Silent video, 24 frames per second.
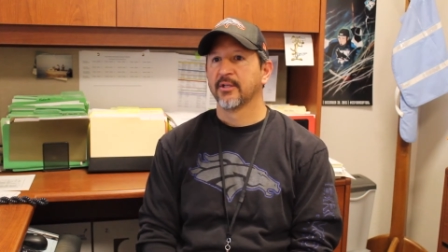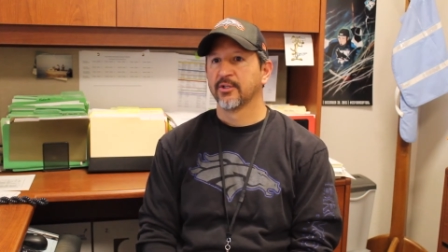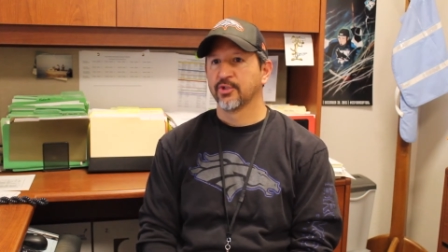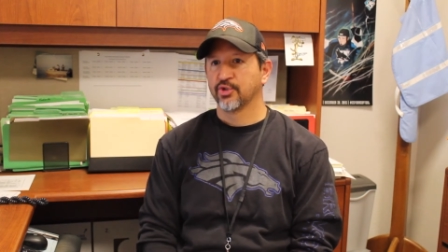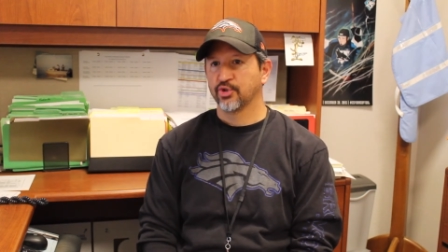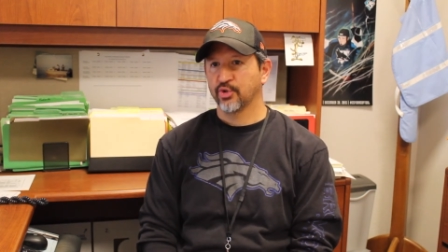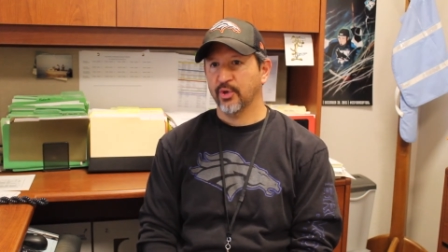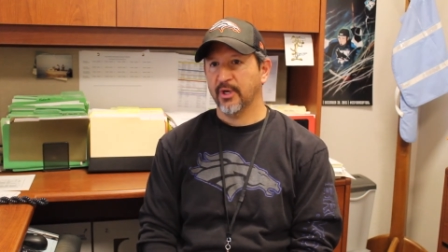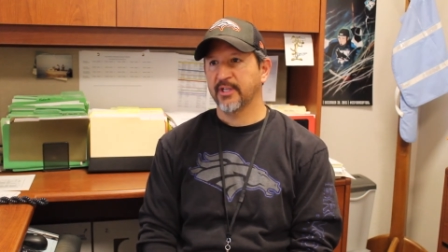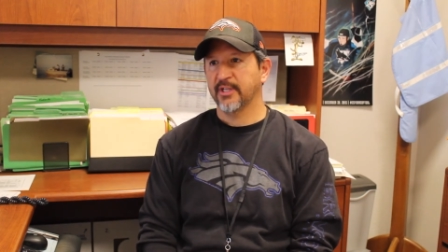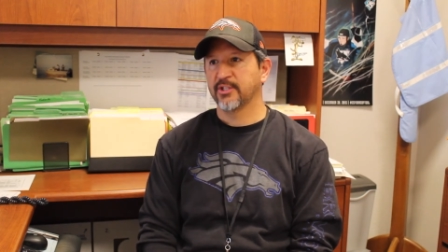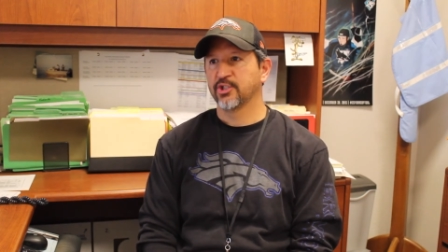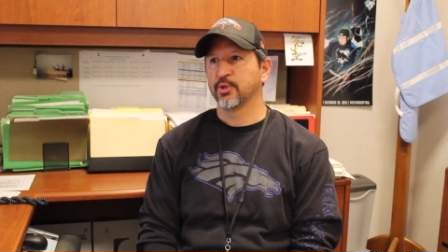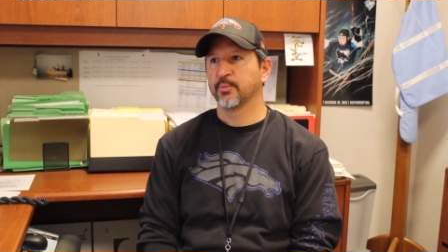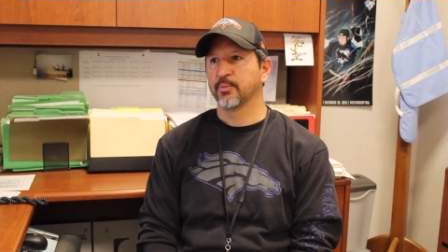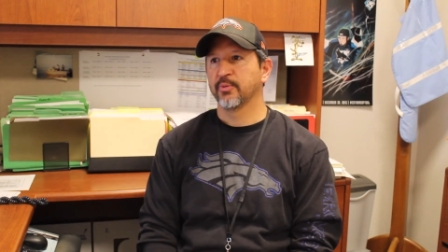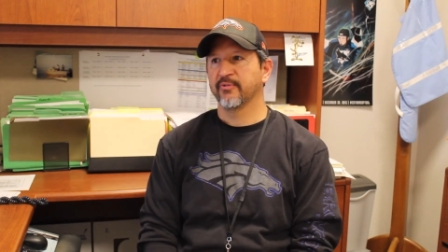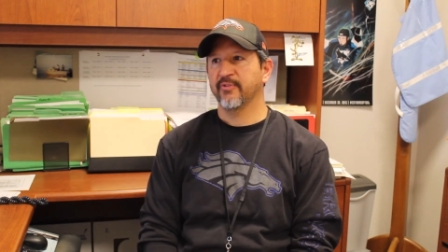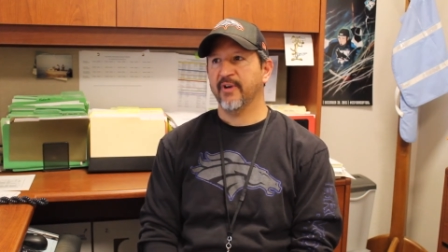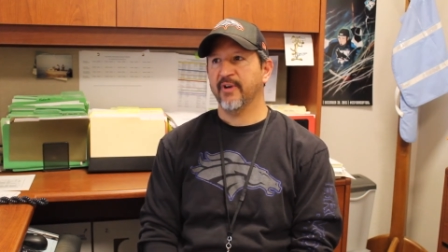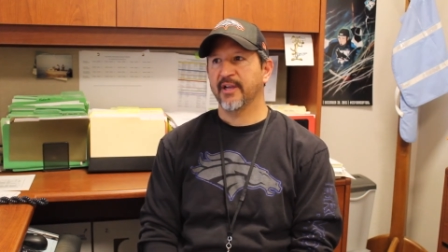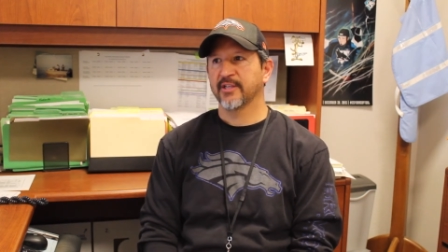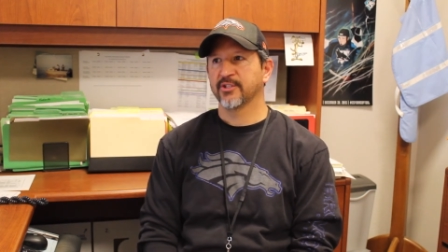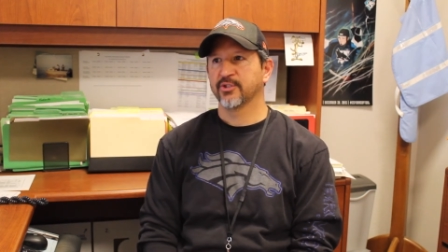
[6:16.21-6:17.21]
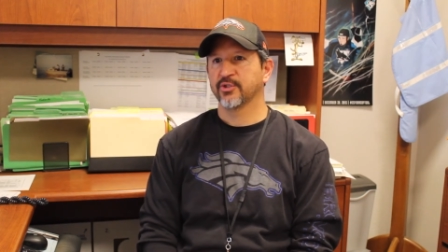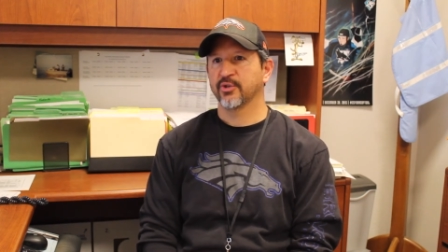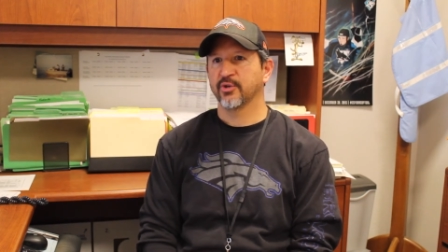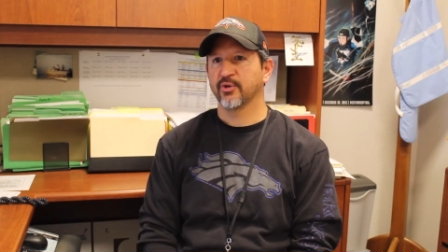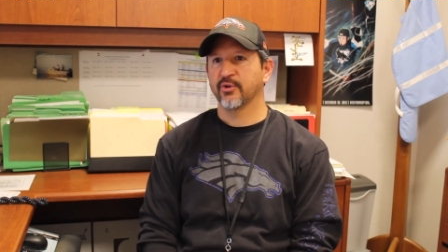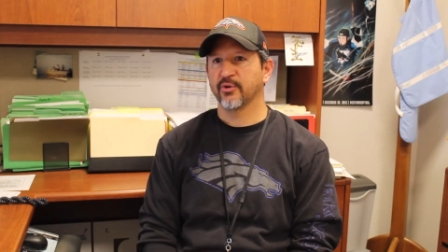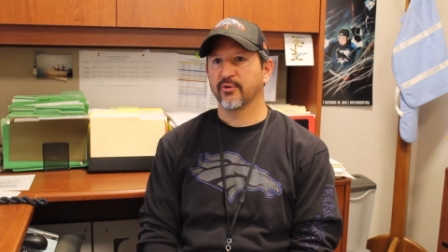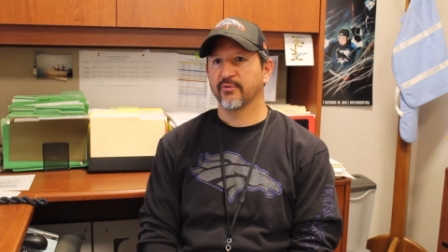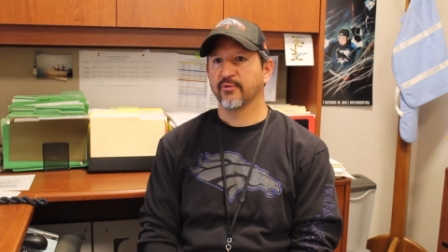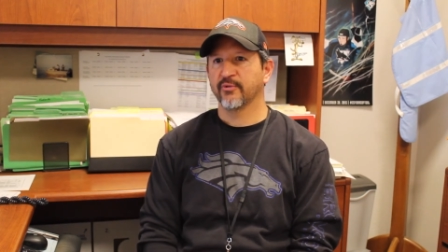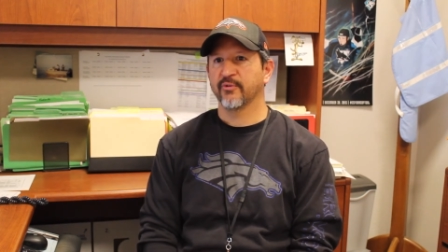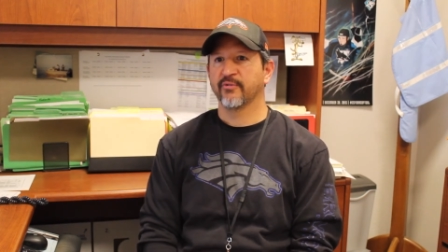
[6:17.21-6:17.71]
trade
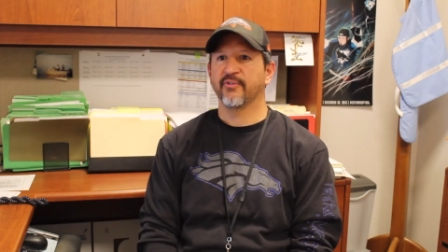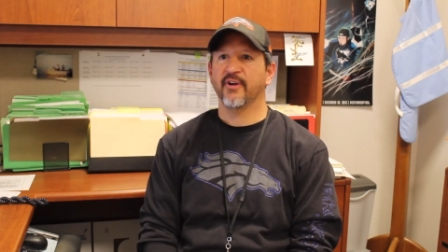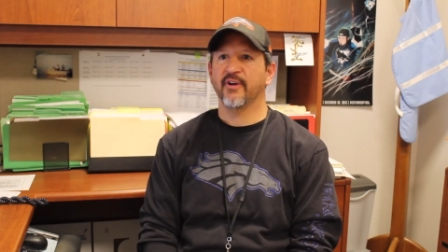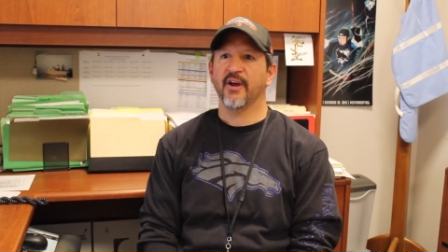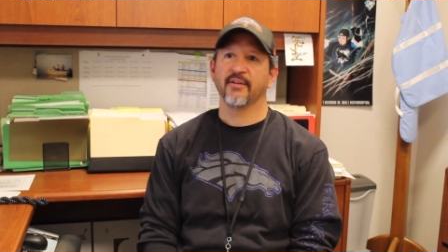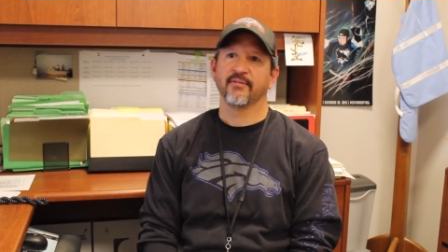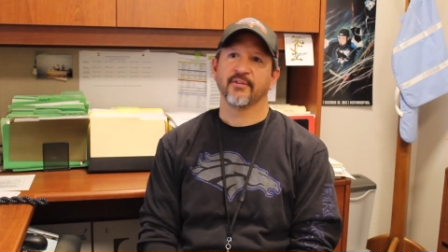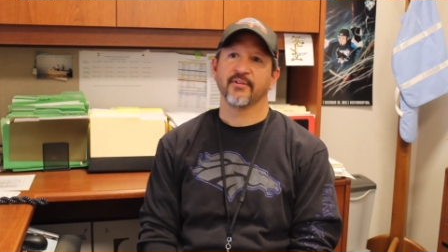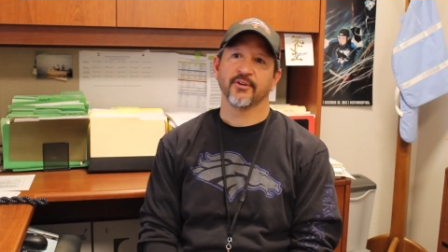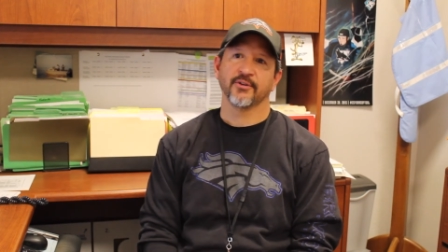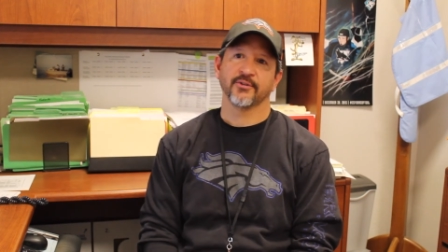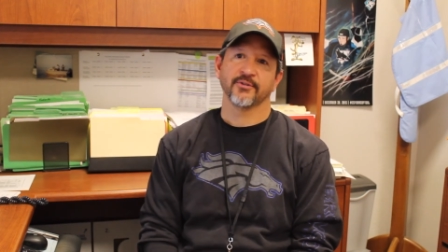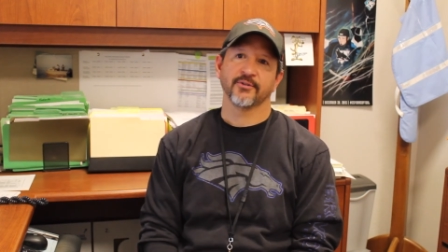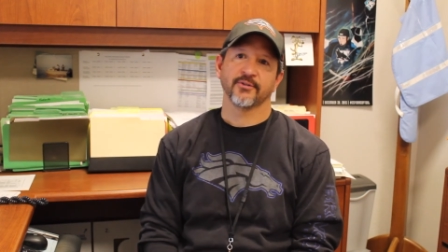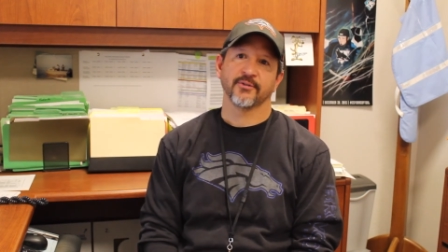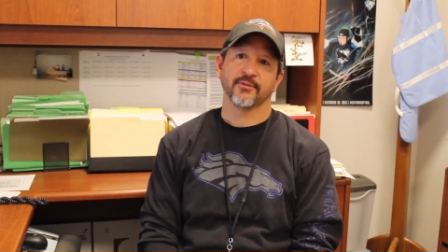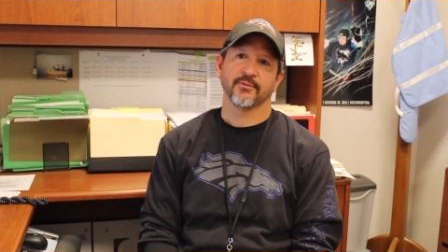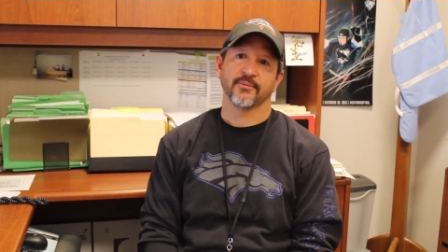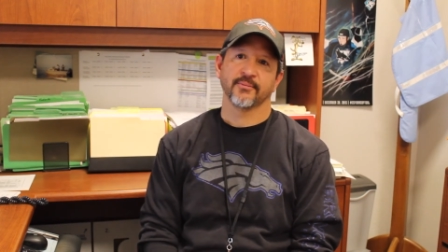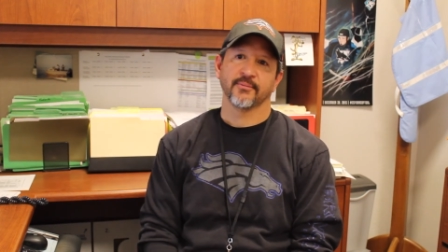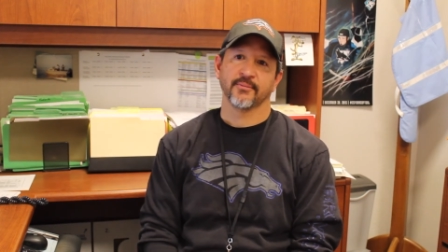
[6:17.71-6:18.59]
supervisor for five years.